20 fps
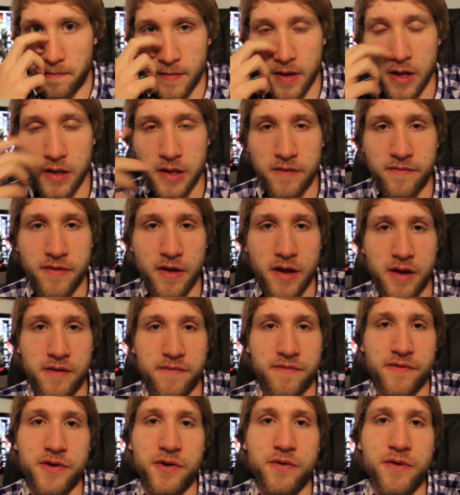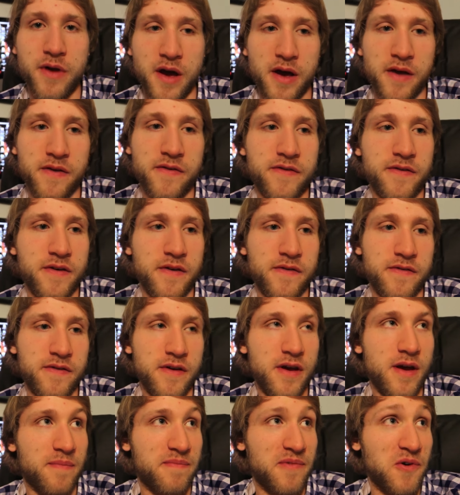I'll leave that in for you guys, cause
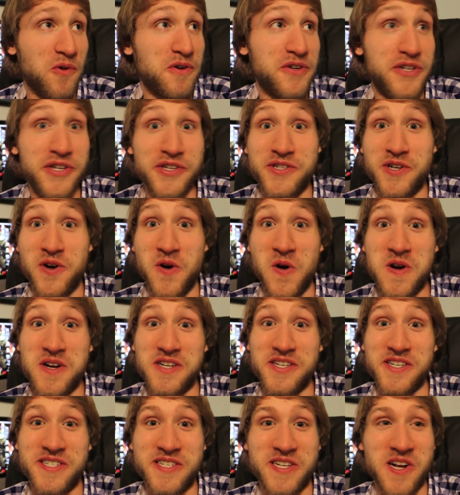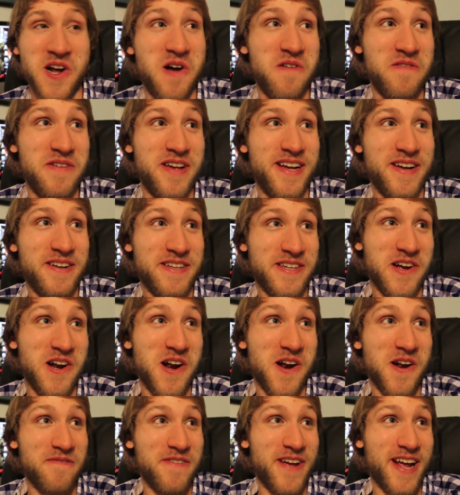yeah, Corn just Corn just told me he's
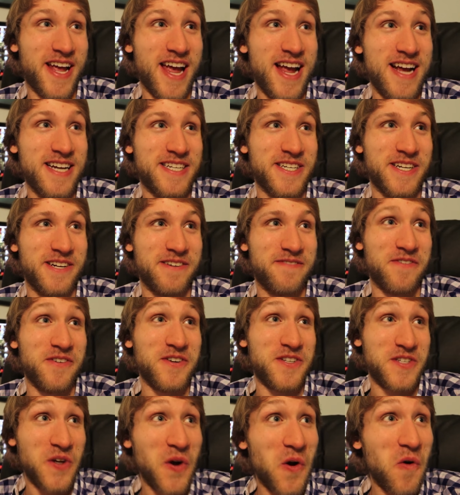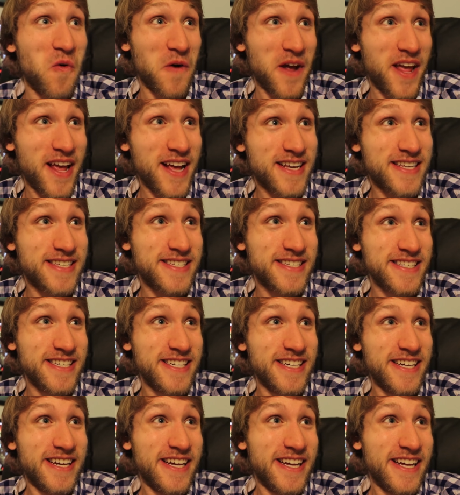going on vacation for two weeks.
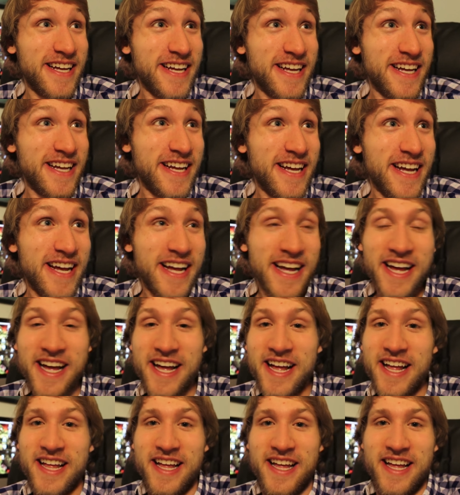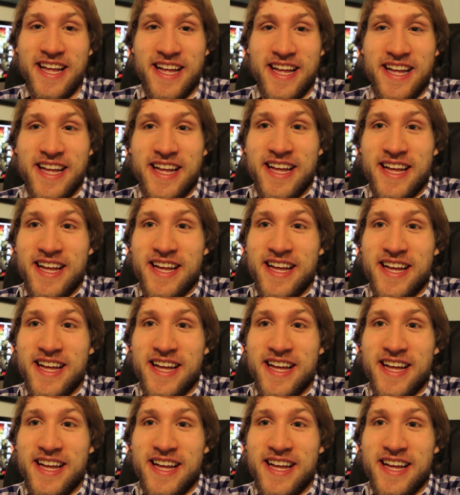Yeah.